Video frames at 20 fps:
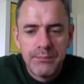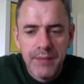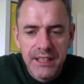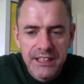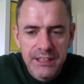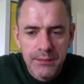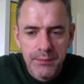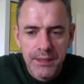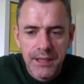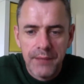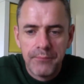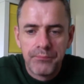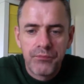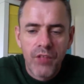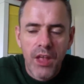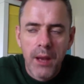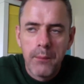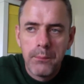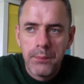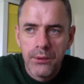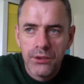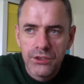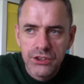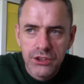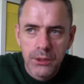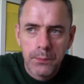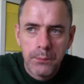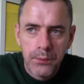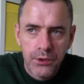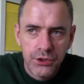it's meant to be. And plus,
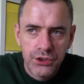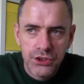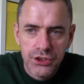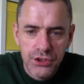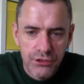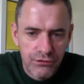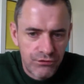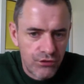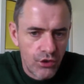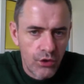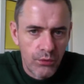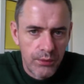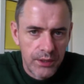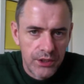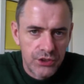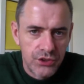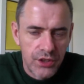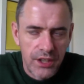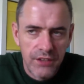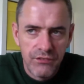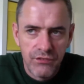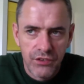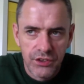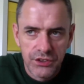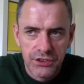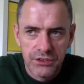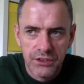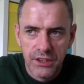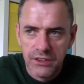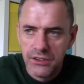they're pushing the 4-wheel drive
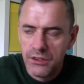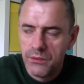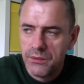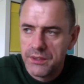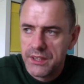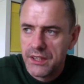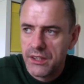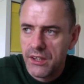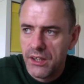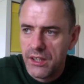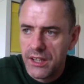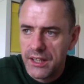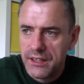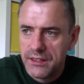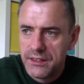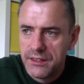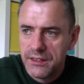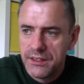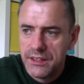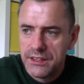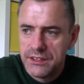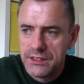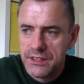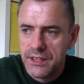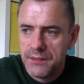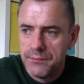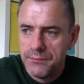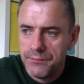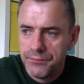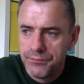version. I don't know what they call that. It's
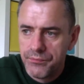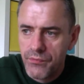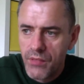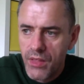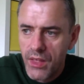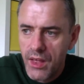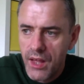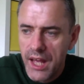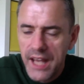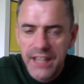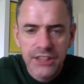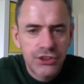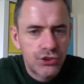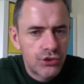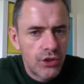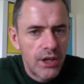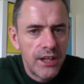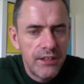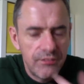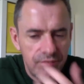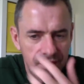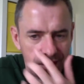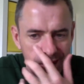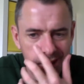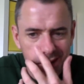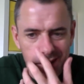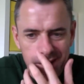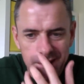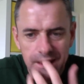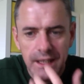X-Drive, they
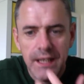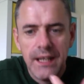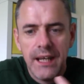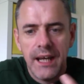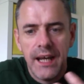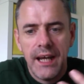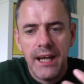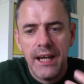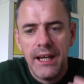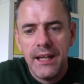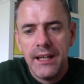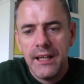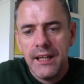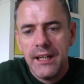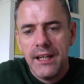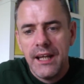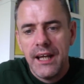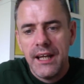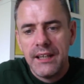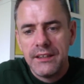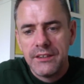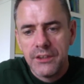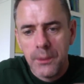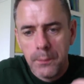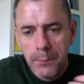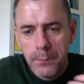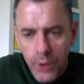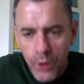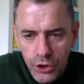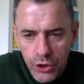call it.
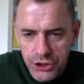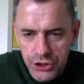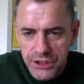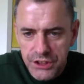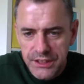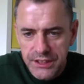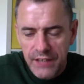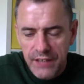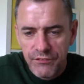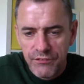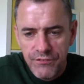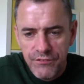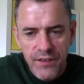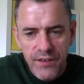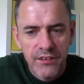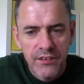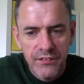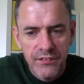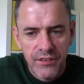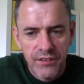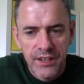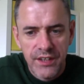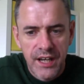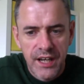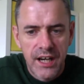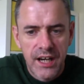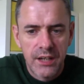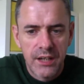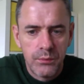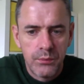They're pushing that very, very
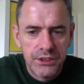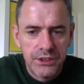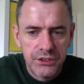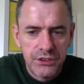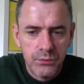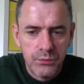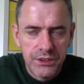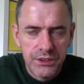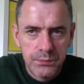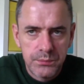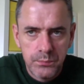hard, which